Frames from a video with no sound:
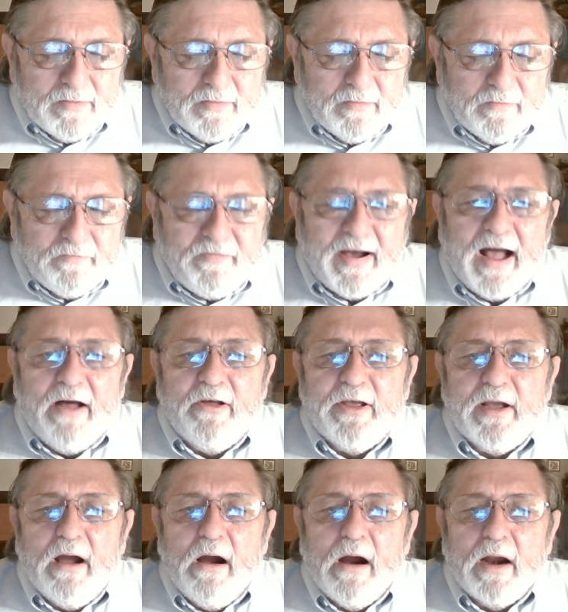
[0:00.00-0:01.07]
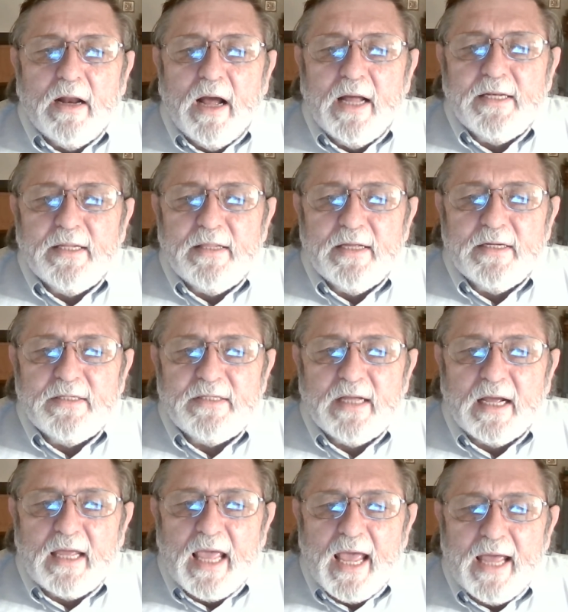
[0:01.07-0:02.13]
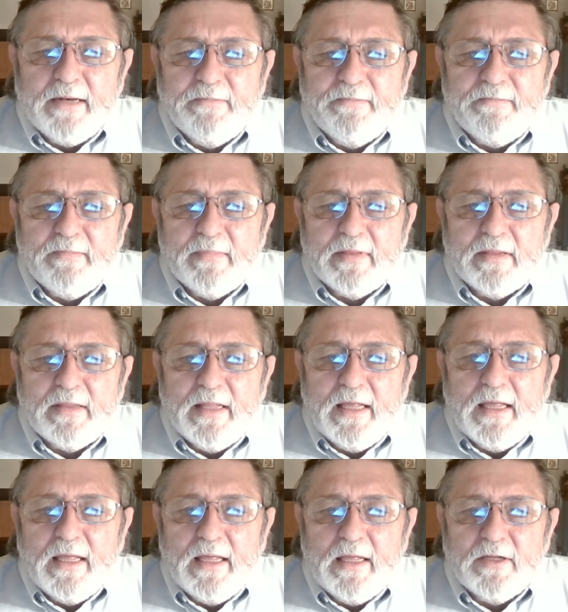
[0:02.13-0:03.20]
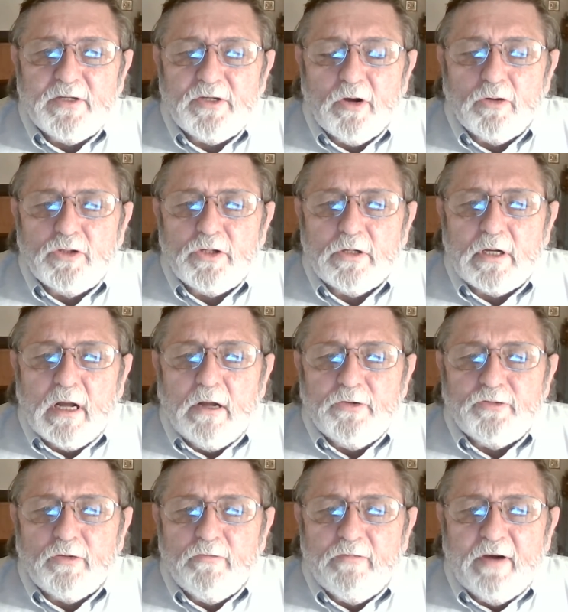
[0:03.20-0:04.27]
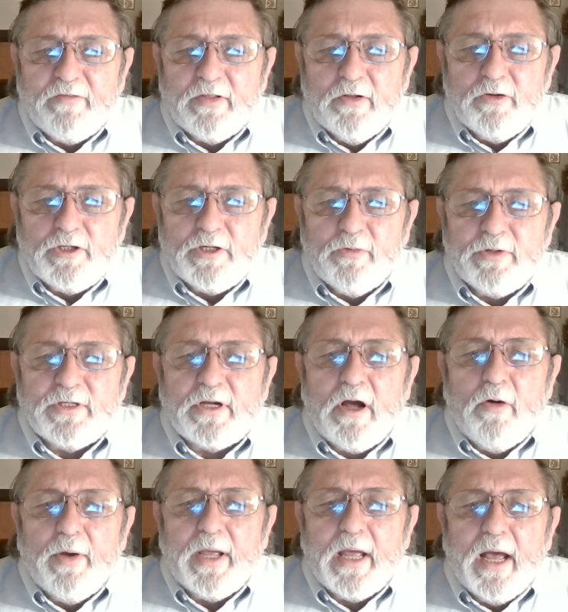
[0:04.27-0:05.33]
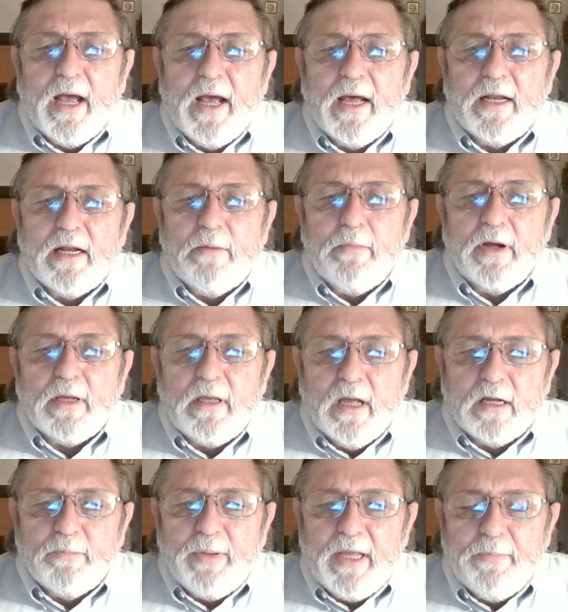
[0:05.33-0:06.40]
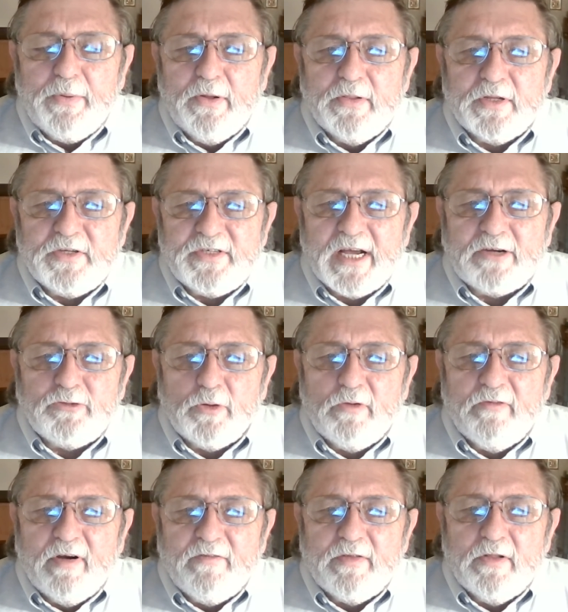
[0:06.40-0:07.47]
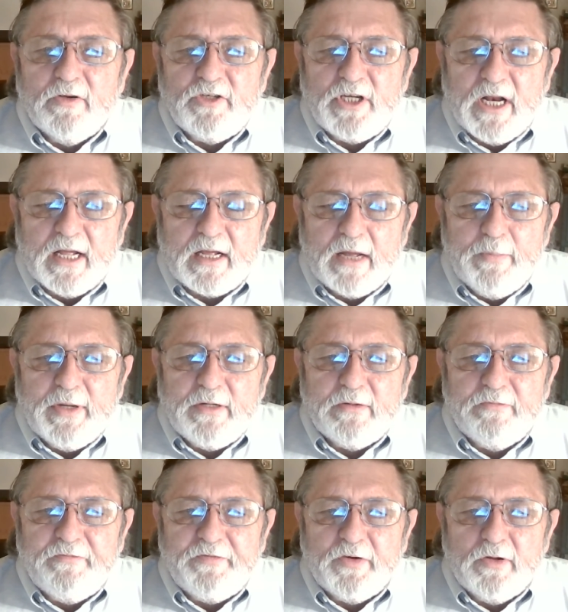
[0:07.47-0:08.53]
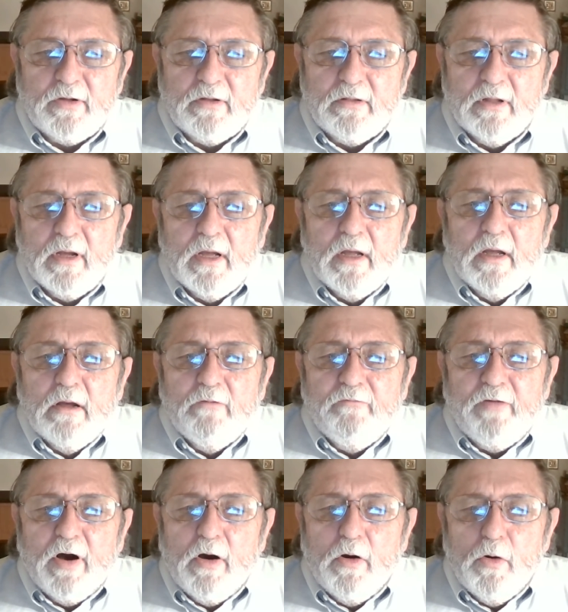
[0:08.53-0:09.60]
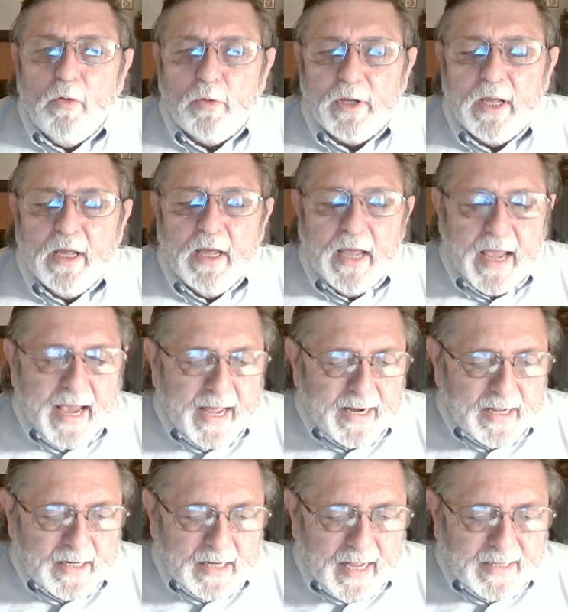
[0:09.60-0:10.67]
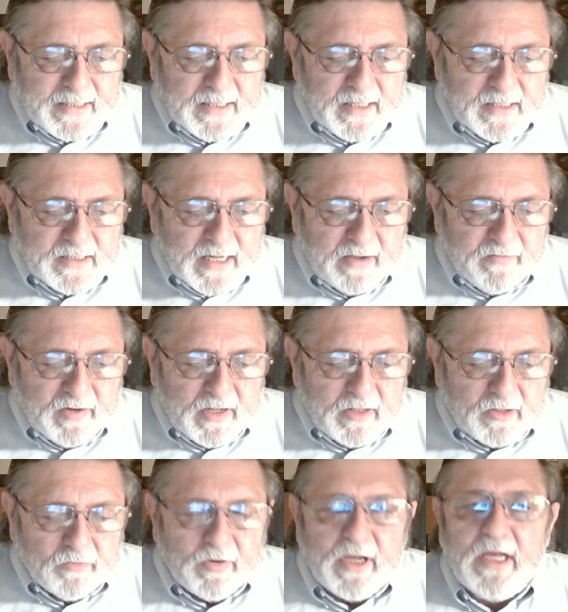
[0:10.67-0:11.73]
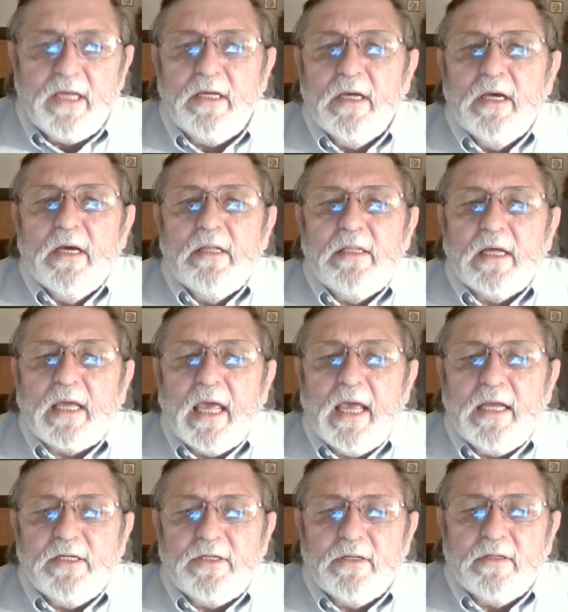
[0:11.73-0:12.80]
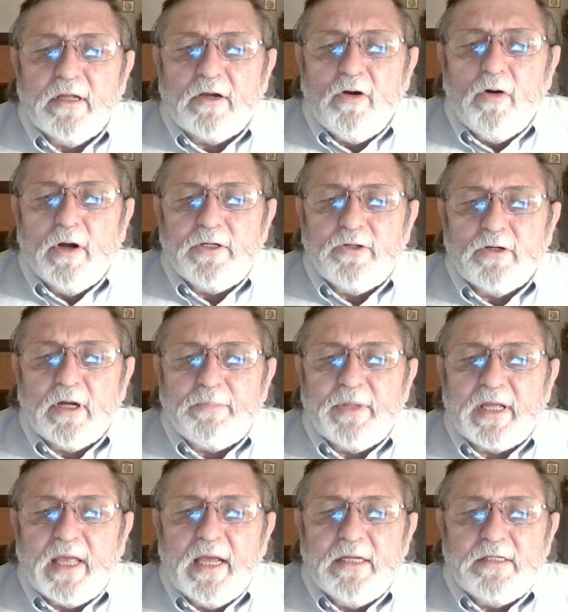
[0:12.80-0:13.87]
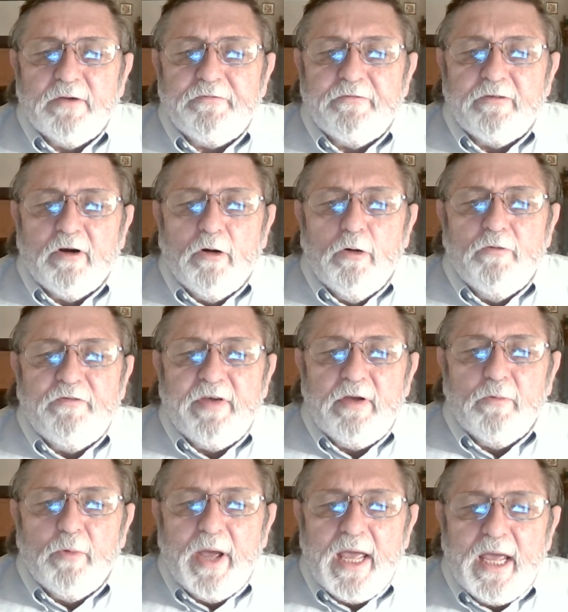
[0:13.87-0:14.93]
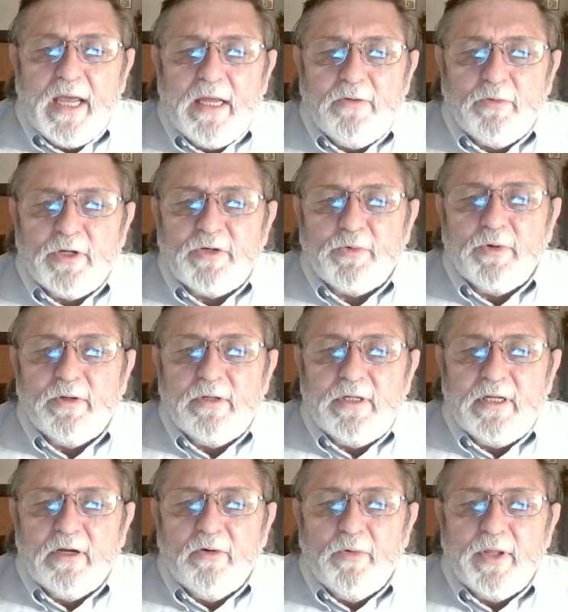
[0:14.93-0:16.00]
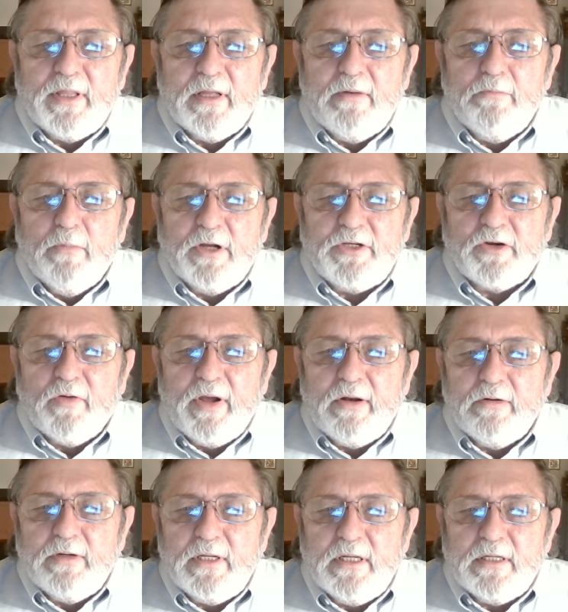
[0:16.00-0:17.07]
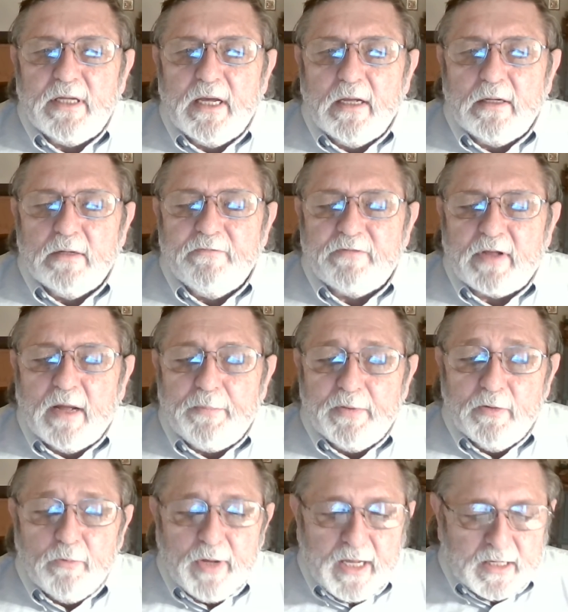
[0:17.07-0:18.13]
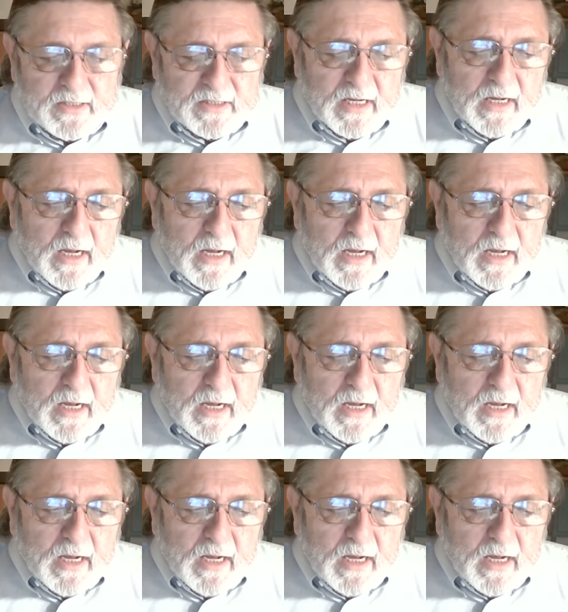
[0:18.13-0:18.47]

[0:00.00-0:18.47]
Following hard on to this, again, the social cultural revolution was going on among young people. The sexual revolution had come into full vogue, and in 1973, the court took up the case of Roe v. Wade, which we'll deal with in much greater detail in a couple of weeks.